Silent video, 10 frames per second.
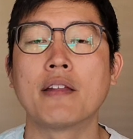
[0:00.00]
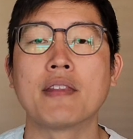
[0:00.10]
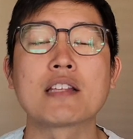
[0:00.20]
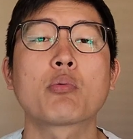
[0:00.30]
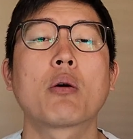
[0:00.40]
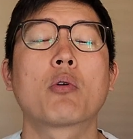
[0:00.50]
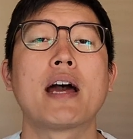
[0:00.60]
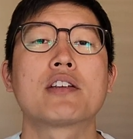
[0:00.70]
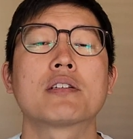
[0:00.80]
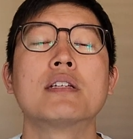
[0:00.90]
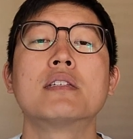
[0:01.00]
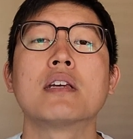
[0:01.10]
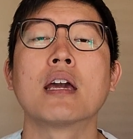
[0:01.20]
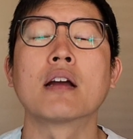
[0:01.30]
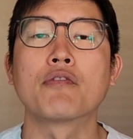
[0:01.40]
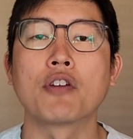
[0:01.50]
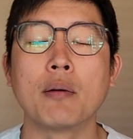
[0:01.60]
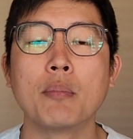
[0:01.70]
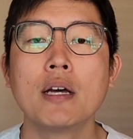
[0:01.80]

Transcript: And that's what we're actually seeing from